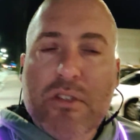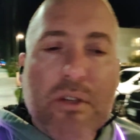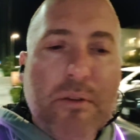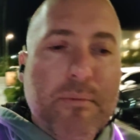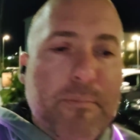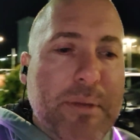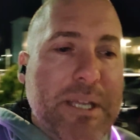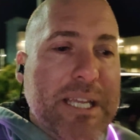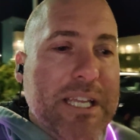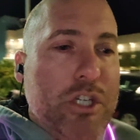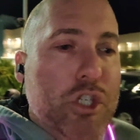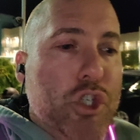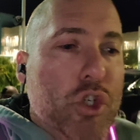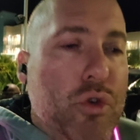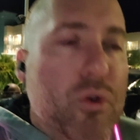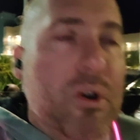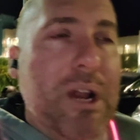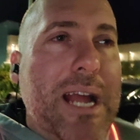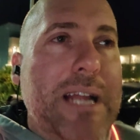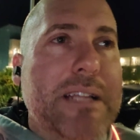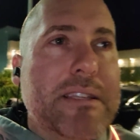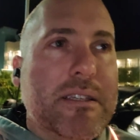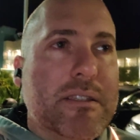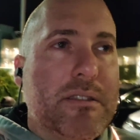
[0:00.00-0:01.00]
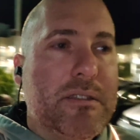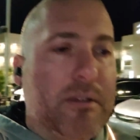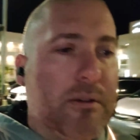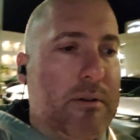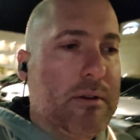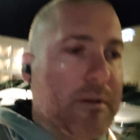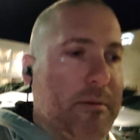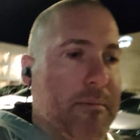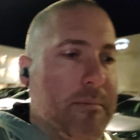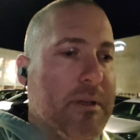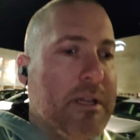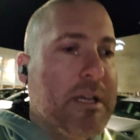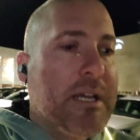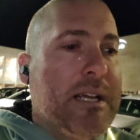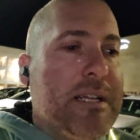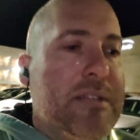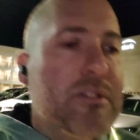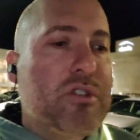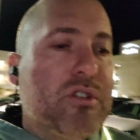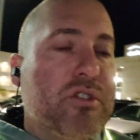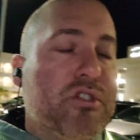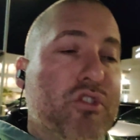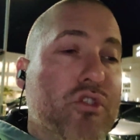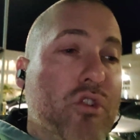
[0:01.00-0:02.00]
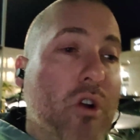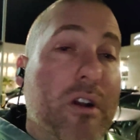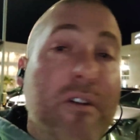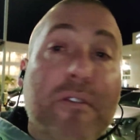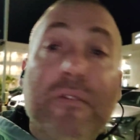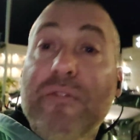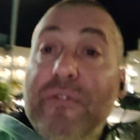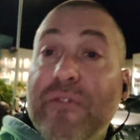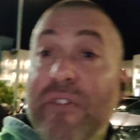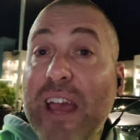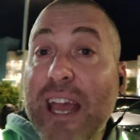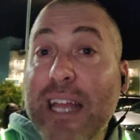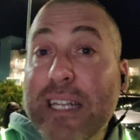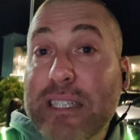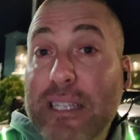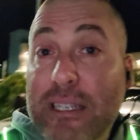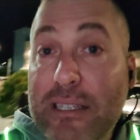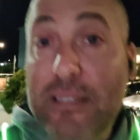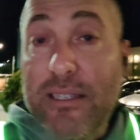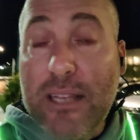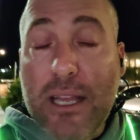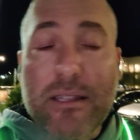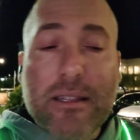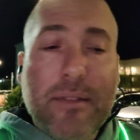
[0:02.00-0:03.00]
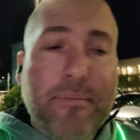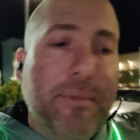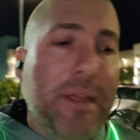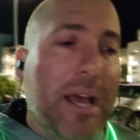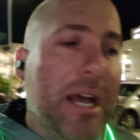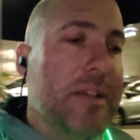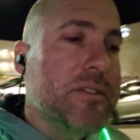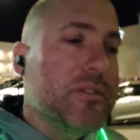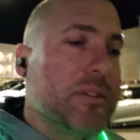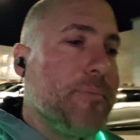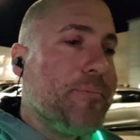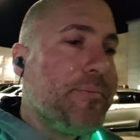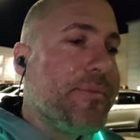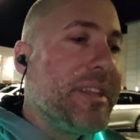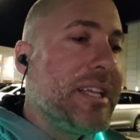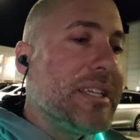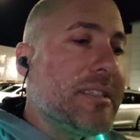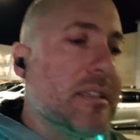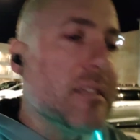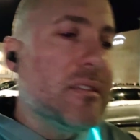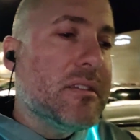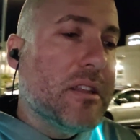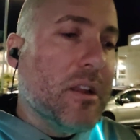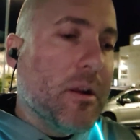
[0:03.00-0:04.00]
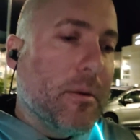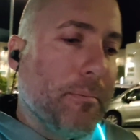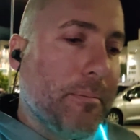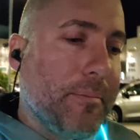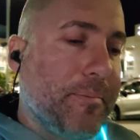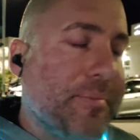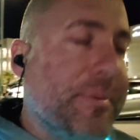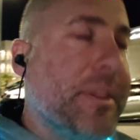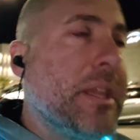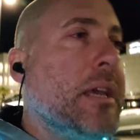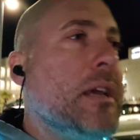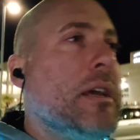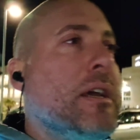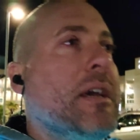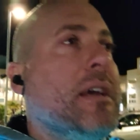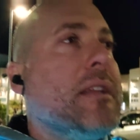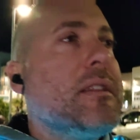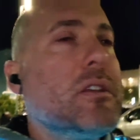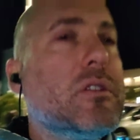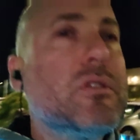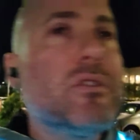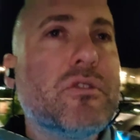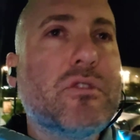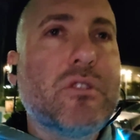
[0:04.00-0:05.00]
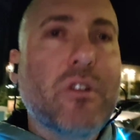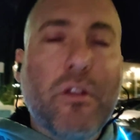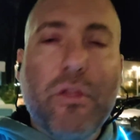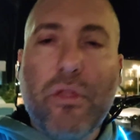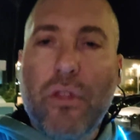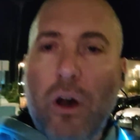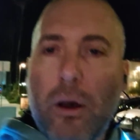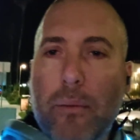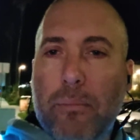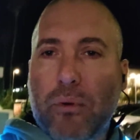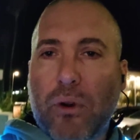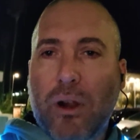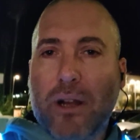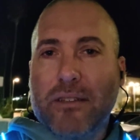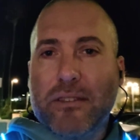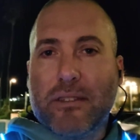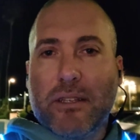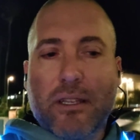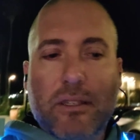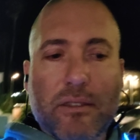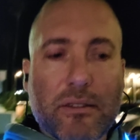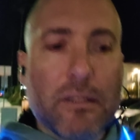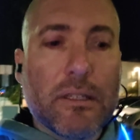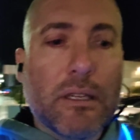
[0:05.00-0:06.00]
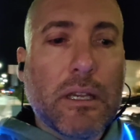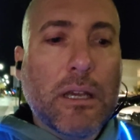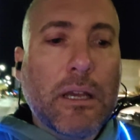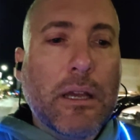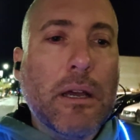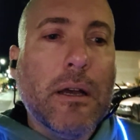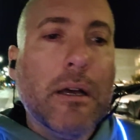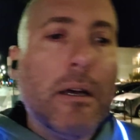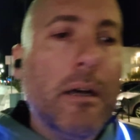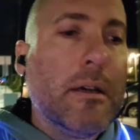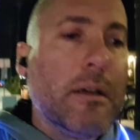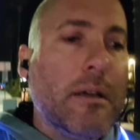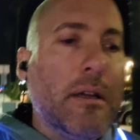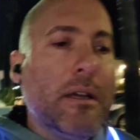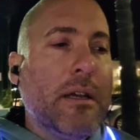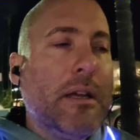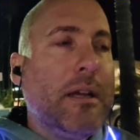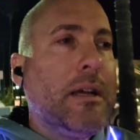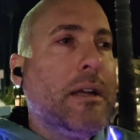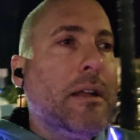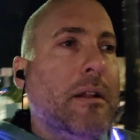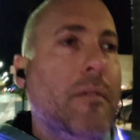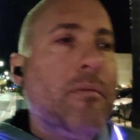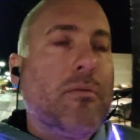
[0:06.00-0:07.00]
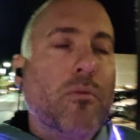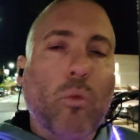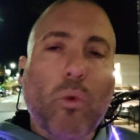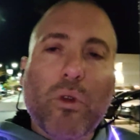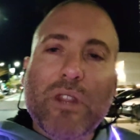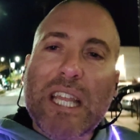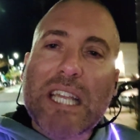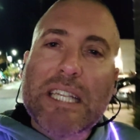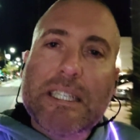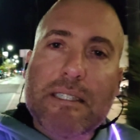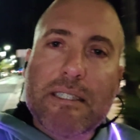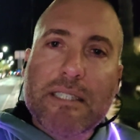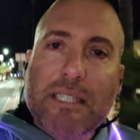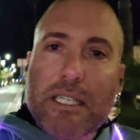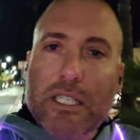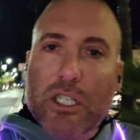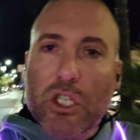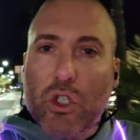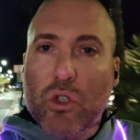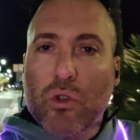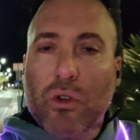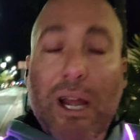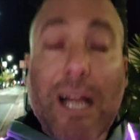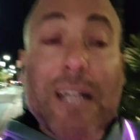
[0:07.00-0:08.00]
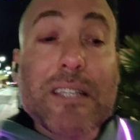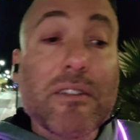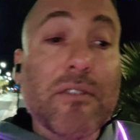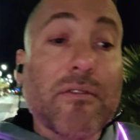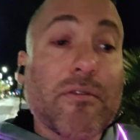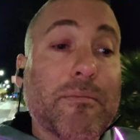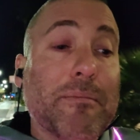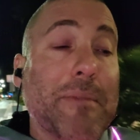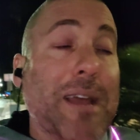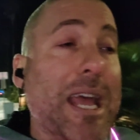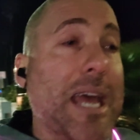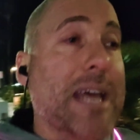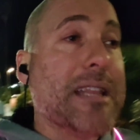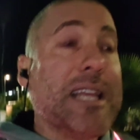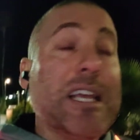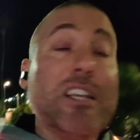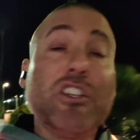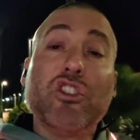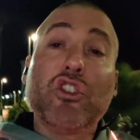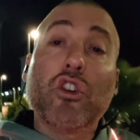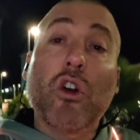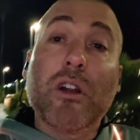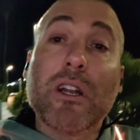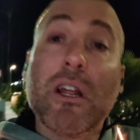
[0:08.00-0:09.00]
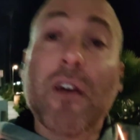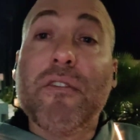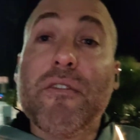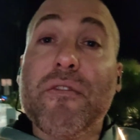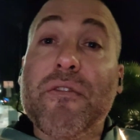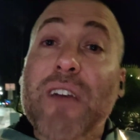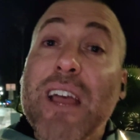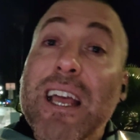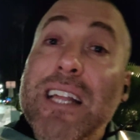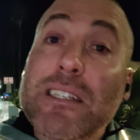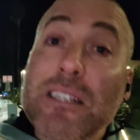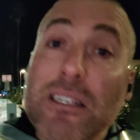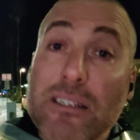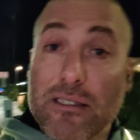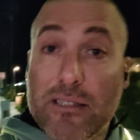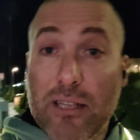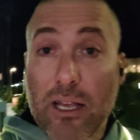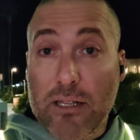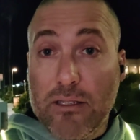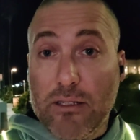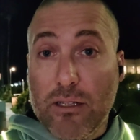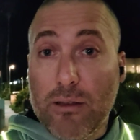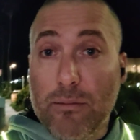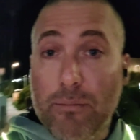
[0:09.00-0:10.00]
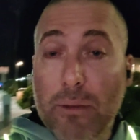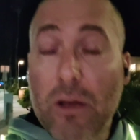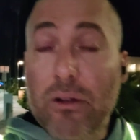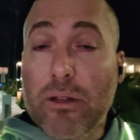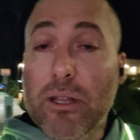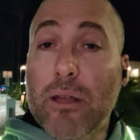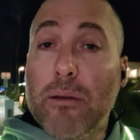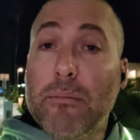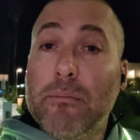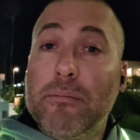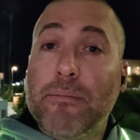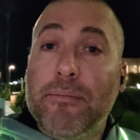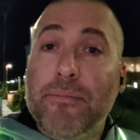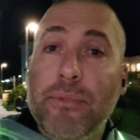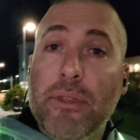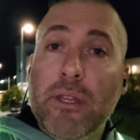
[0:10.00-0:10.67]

to be attracted to him, to start fantasizing. Guys, this is their this is their thought process. When they see an attractive man, they start fantasizing about him.